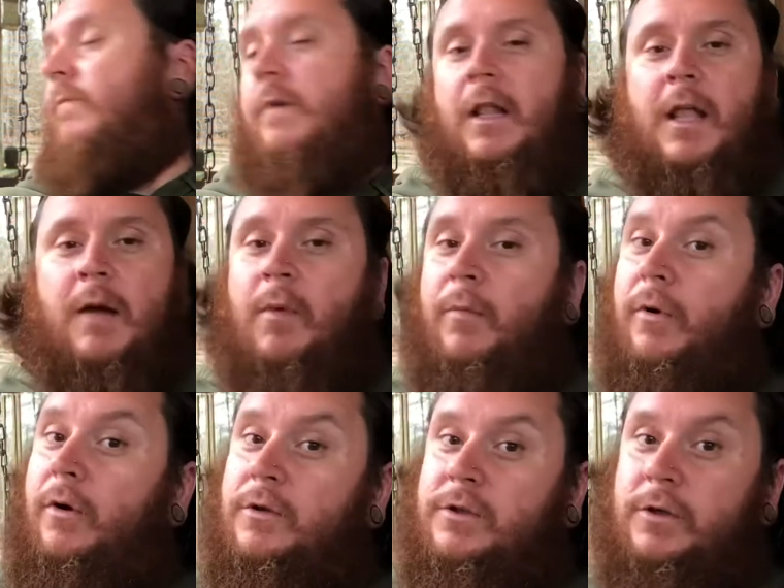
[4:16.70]
I like my
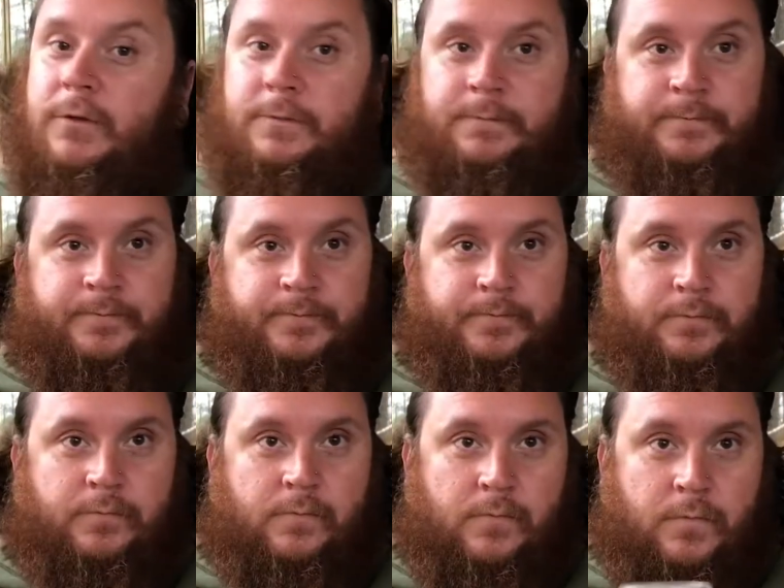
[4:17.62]
birds, y'all.
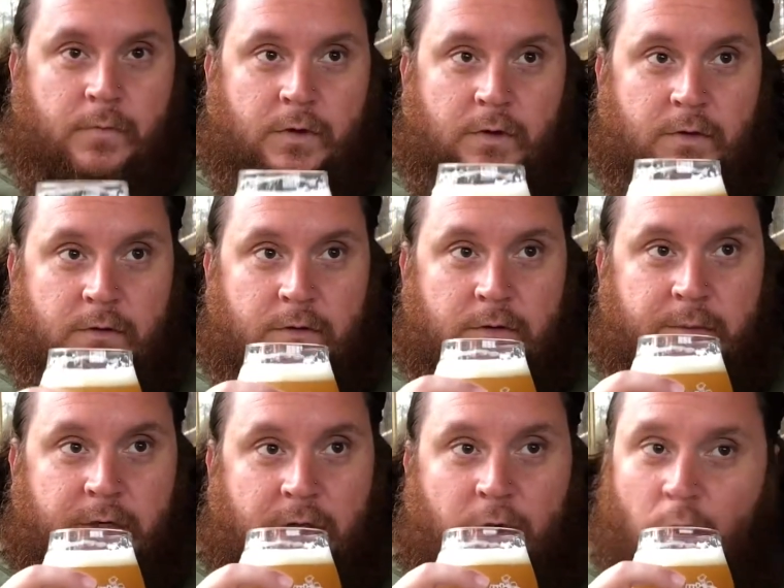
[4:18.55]

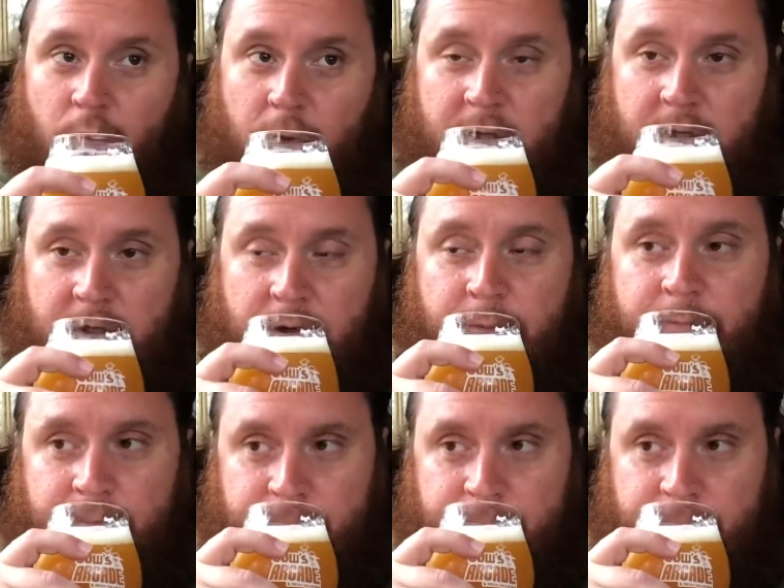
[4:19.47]
Been a cold weekend here.